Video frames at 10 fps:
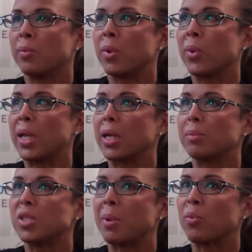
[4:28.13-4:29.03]
when it
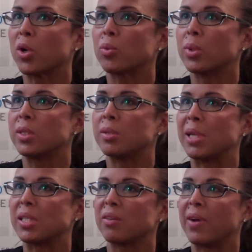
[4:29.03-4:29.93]
comes to my work with
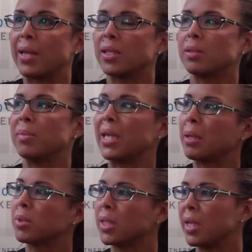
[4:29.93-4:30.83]
domestic violence and being
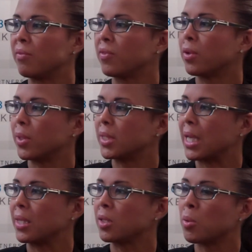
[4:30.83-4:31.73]
able to influence, I
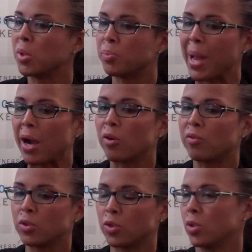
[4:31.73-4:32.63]
think the most
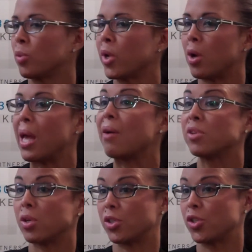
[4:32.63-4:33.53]
powerful tool that we all have
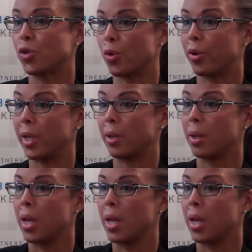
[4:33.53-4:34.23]
is our story.